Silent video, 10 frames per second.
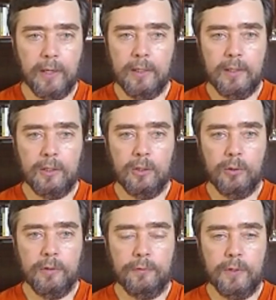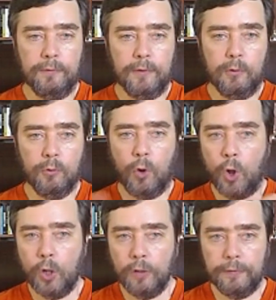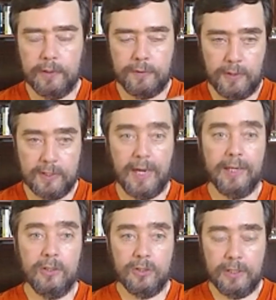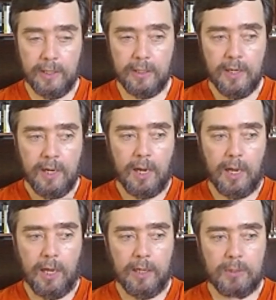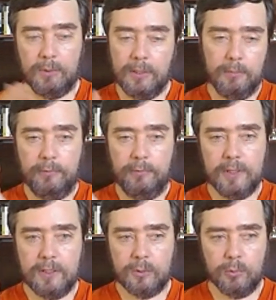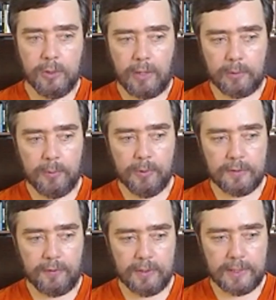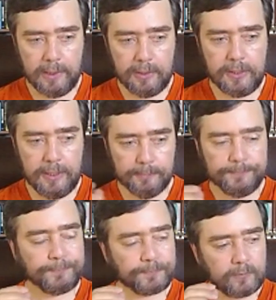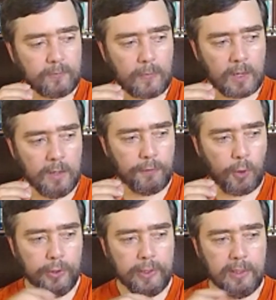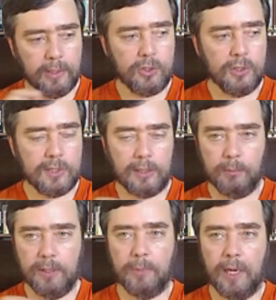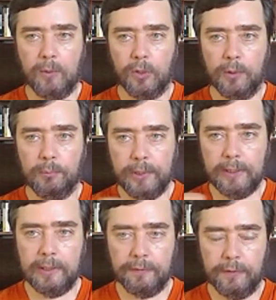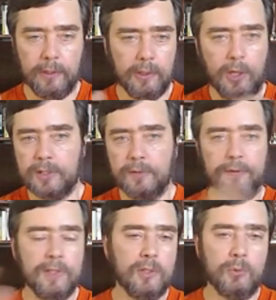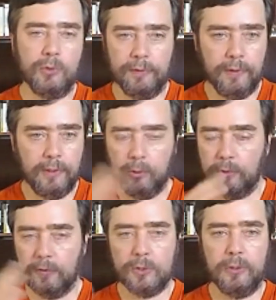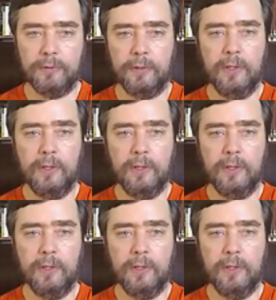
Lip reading: If all of, as far as I understand, and maybe some physicists will correct me, but as far as I understand, if all the conditions at the Big Bang were completely different and the laws of physics were different, the universe were different,